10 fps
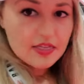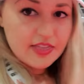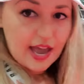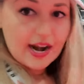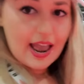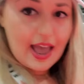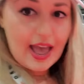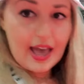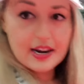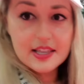that
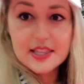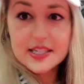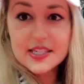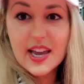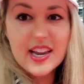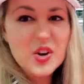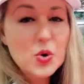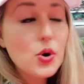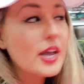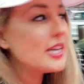had this like
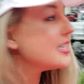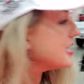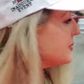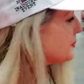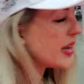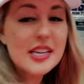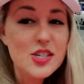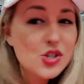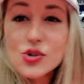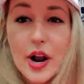crazy
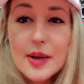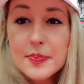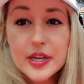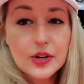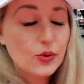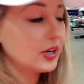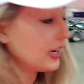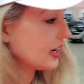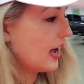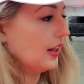pinstriping green
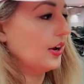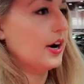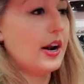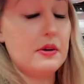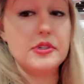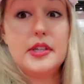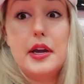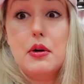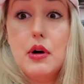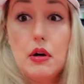color, and I was
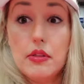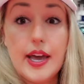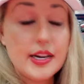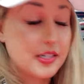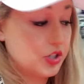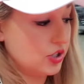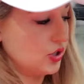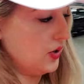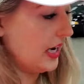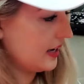like, whoa, that is just
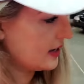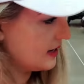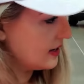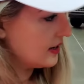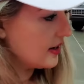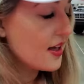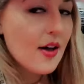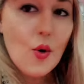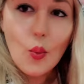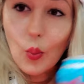unique.
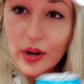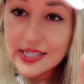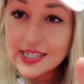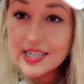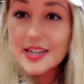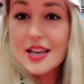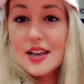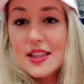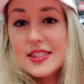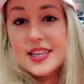Was
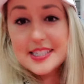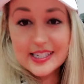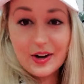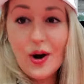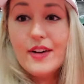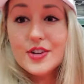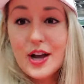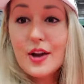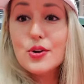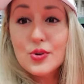this
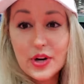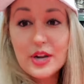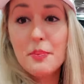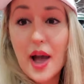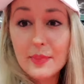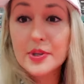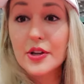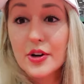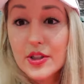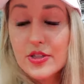avocado green
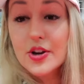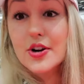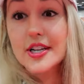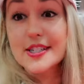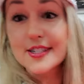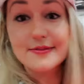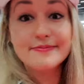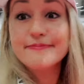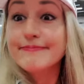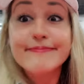popular in the
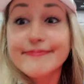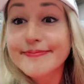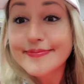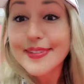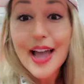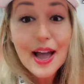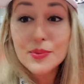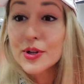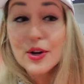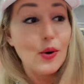30s? I
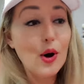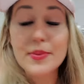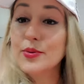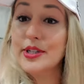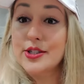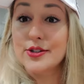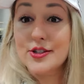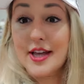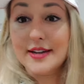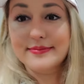will go home and research
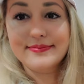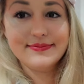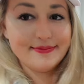that.